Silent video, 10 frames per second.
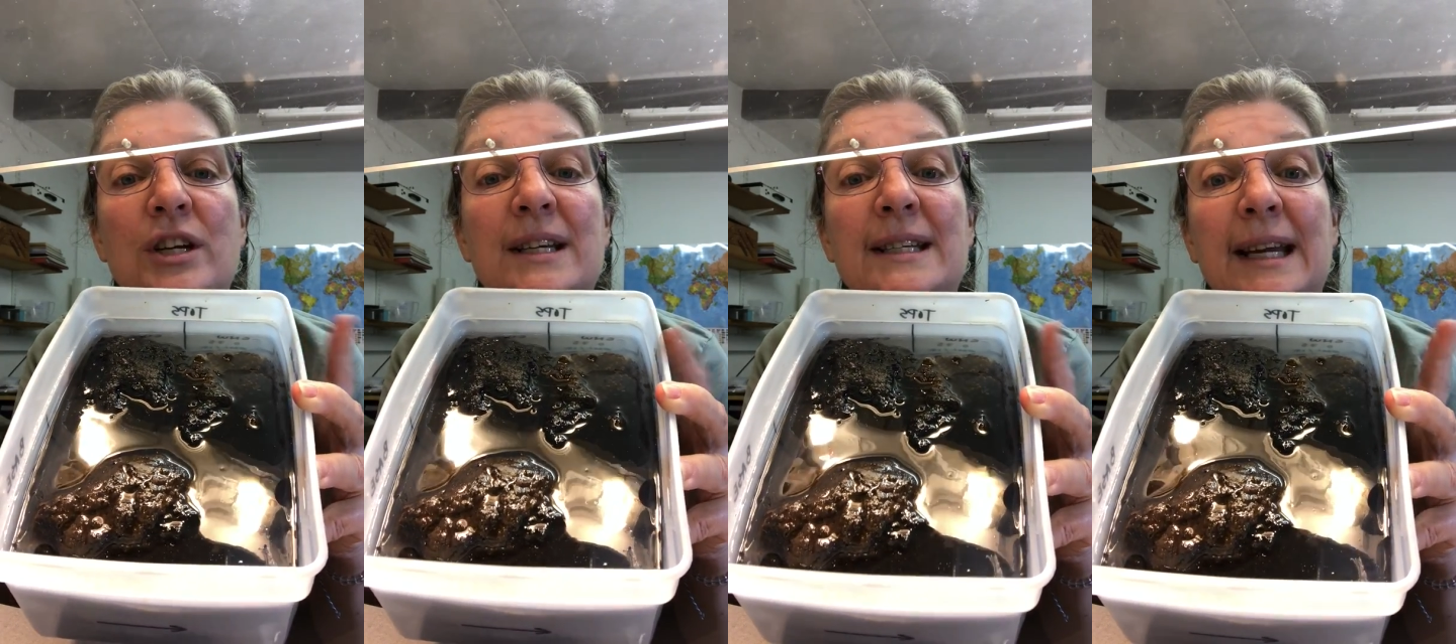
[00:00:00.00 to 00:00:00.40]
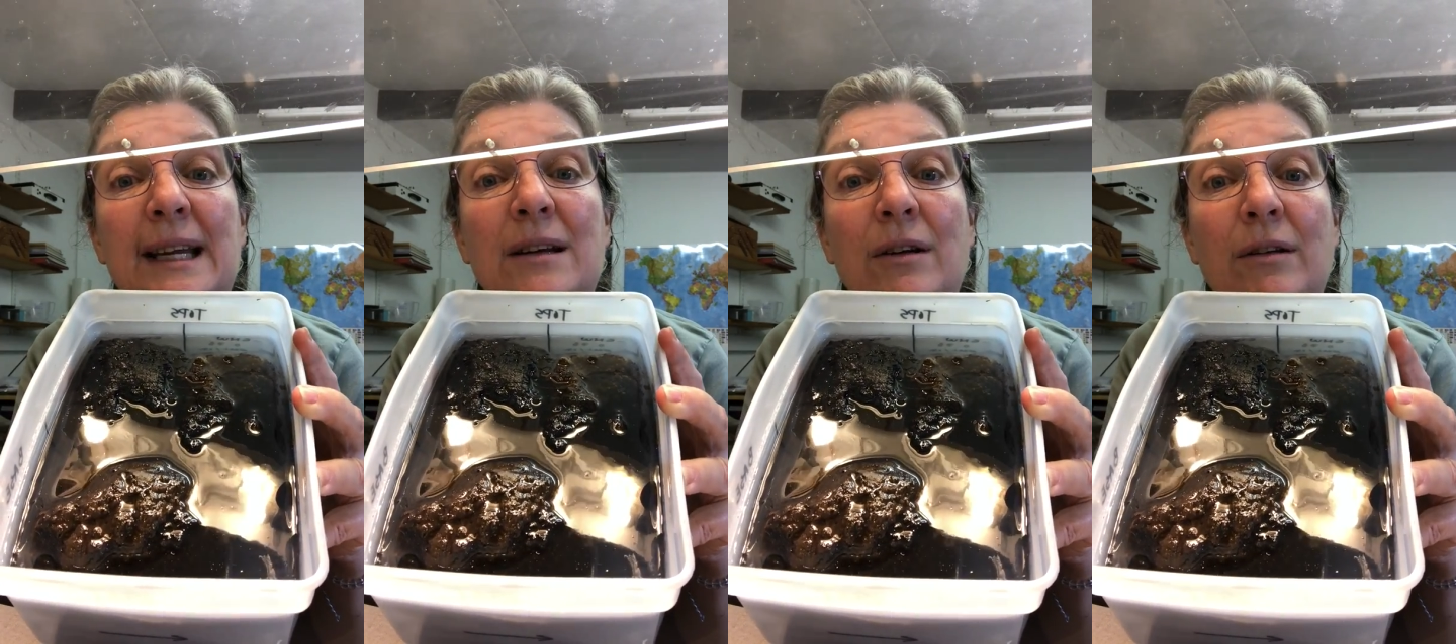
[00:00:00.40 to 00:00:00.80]

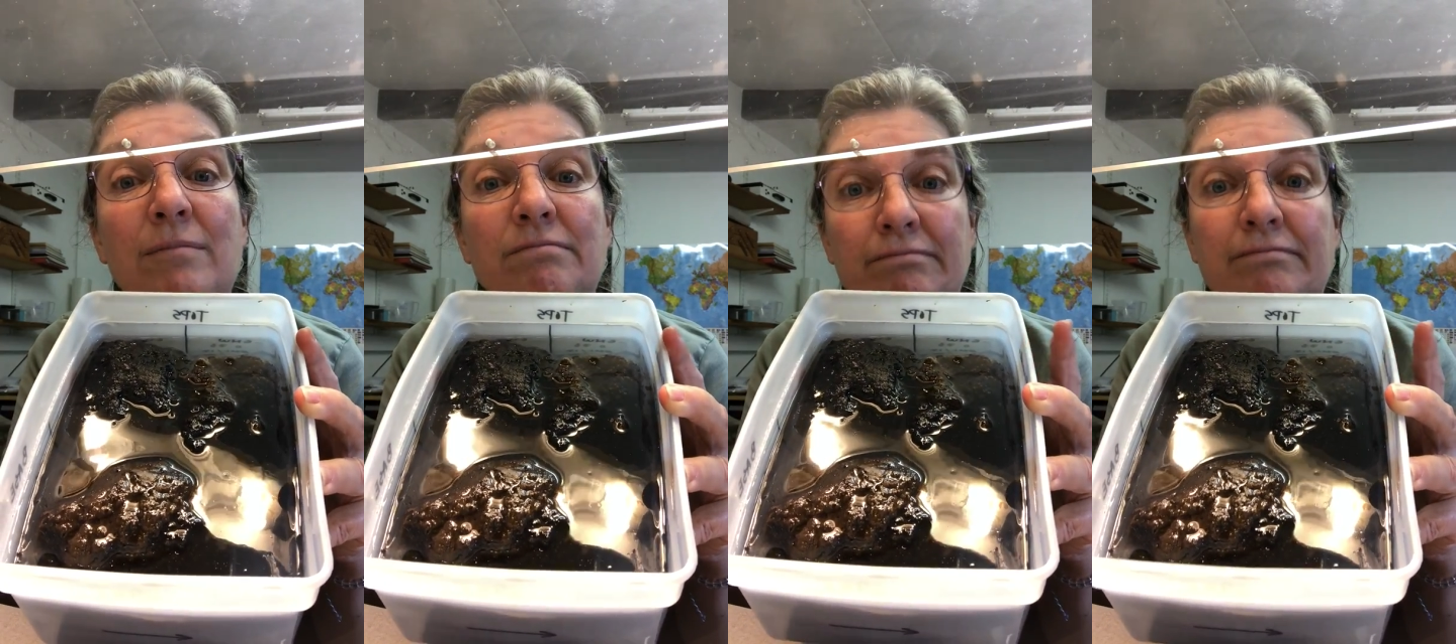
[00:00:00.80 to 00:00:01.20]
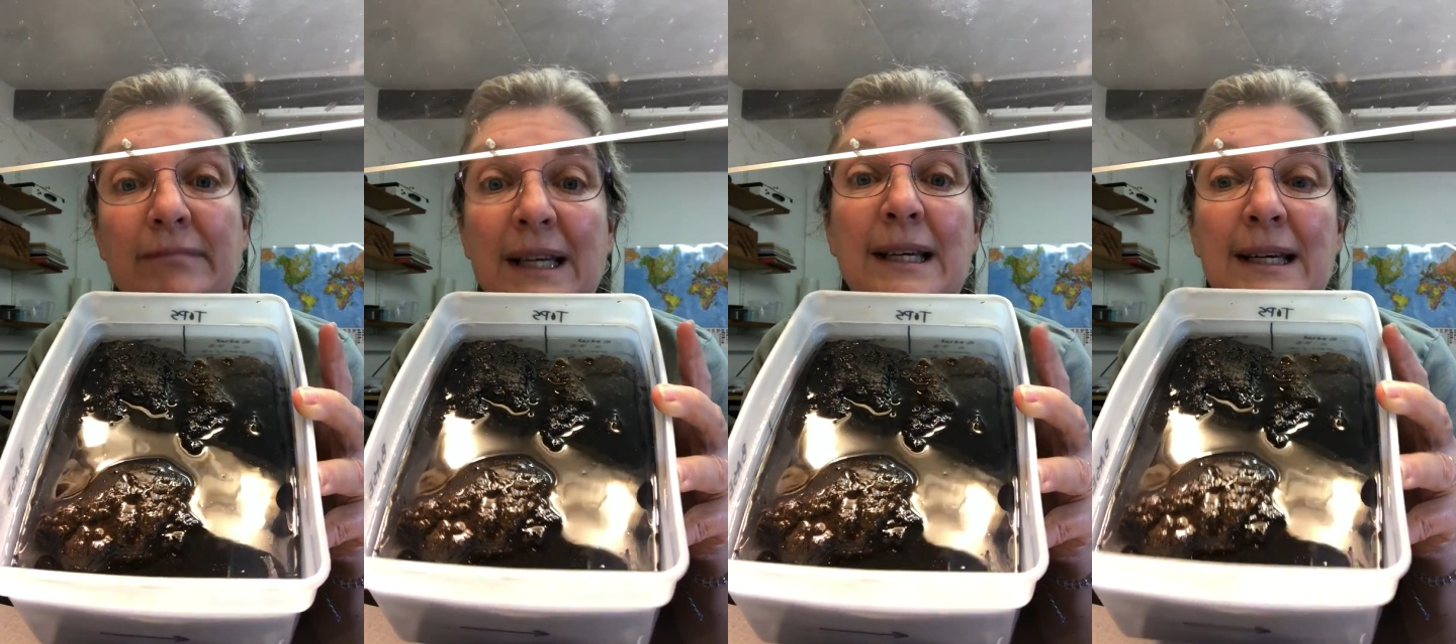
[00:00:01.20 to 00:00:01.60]
container.
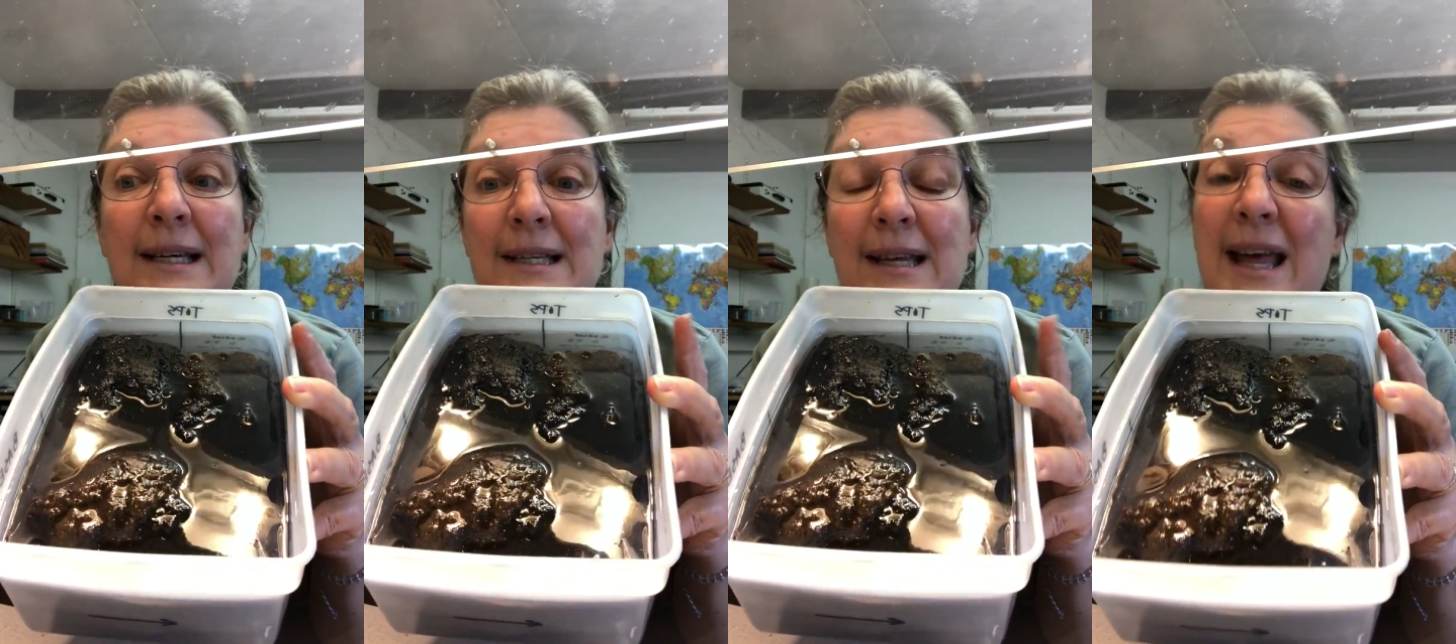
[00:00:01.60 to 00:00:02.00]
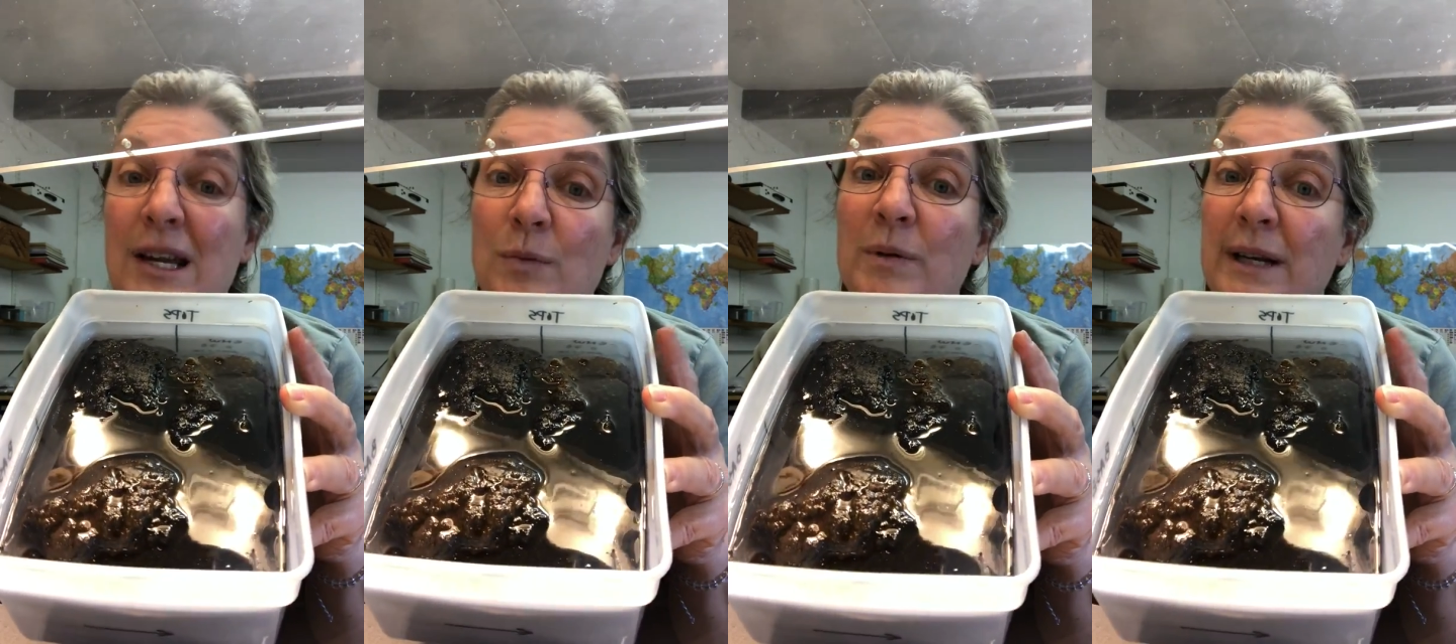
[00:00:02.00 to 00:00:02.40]
So
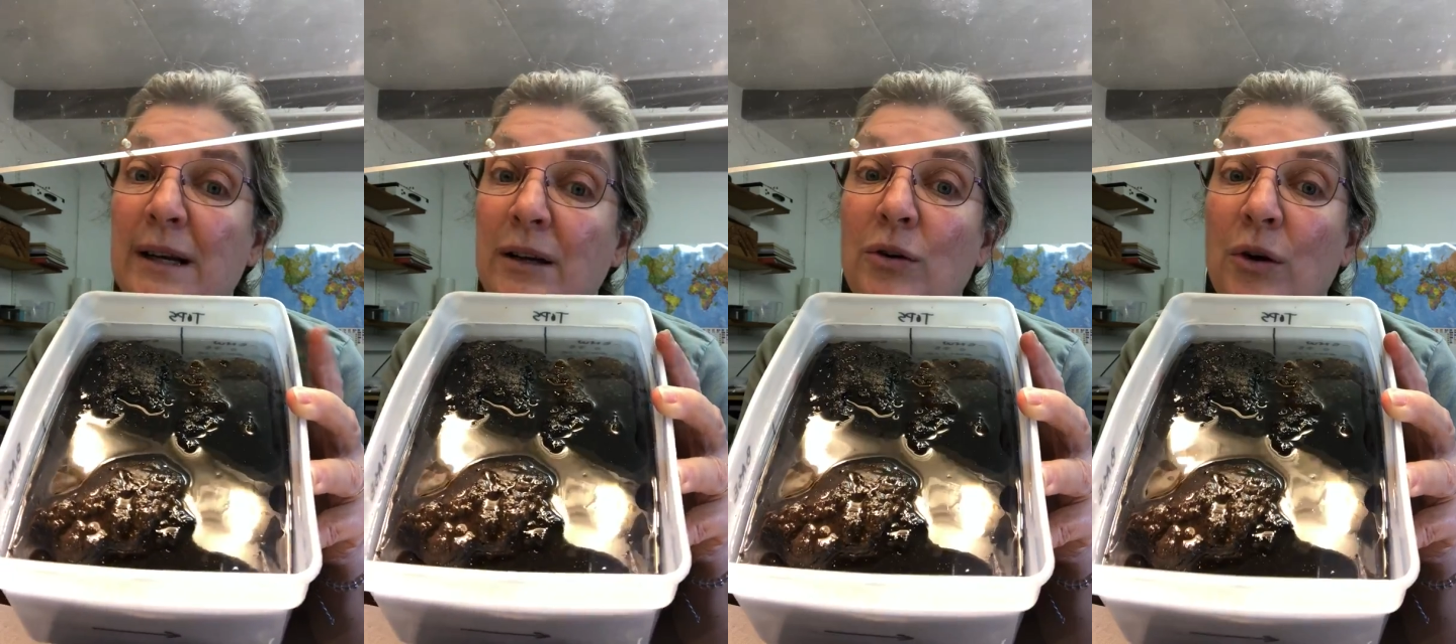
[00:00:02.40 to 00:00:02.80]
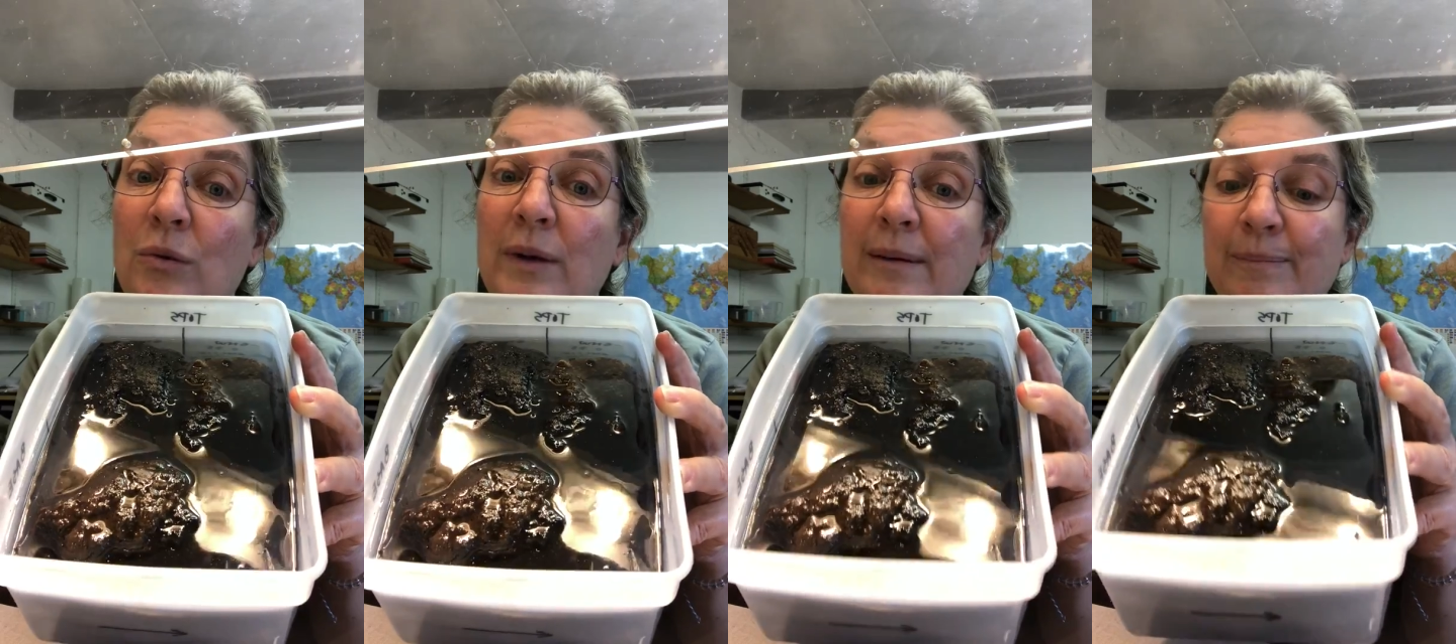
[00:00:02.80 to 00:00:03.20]
that's pretty good
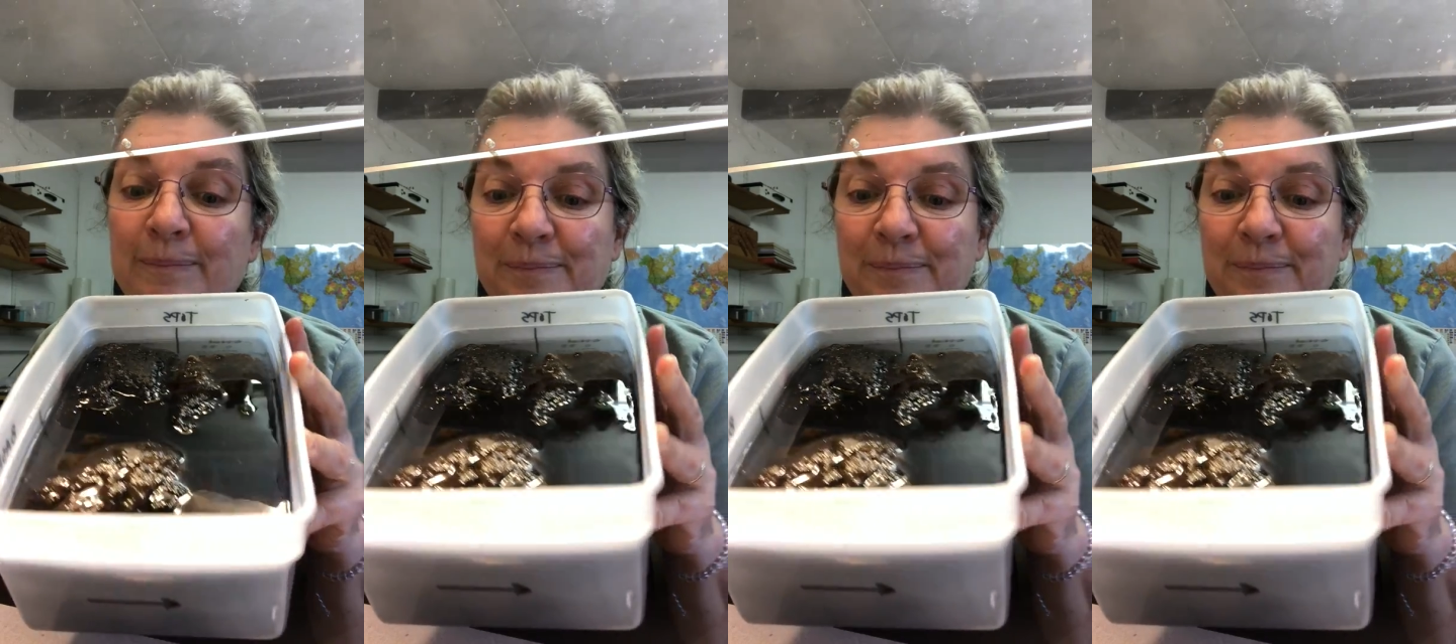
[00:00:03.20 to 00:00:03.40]
going.